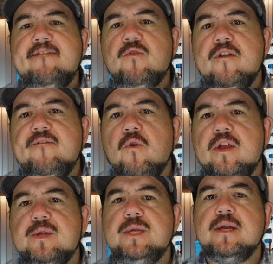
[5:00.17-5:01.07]
44
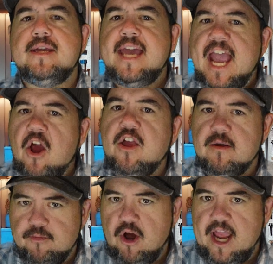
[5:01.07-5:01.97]
uses a
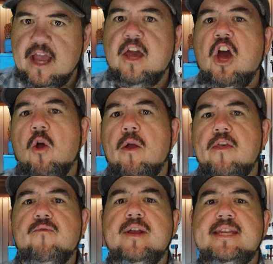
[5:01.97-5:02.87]
carrier brake around
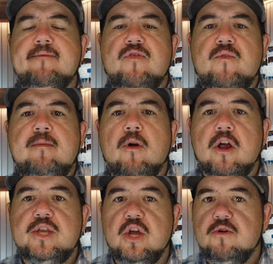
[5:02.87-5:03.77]
the 373
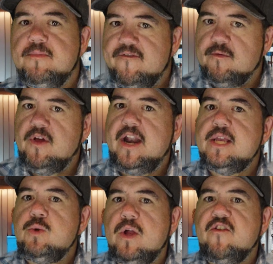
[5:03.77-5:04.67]
mark, so if you're planning to
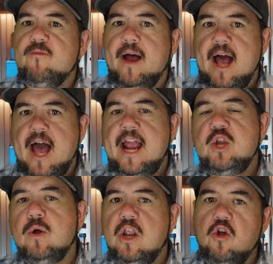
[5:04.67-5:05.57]
switch from a high
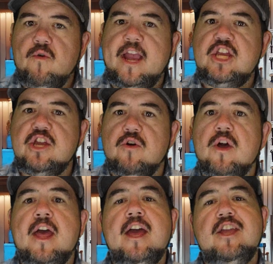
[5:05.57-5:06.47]
to a low ratio,
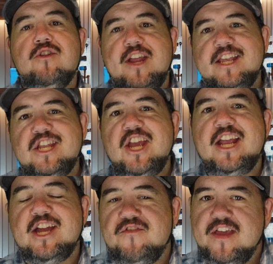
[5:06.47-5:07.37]
you'll need to
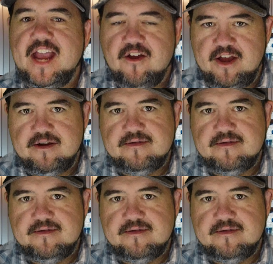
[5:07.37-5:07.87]
change out the carrier.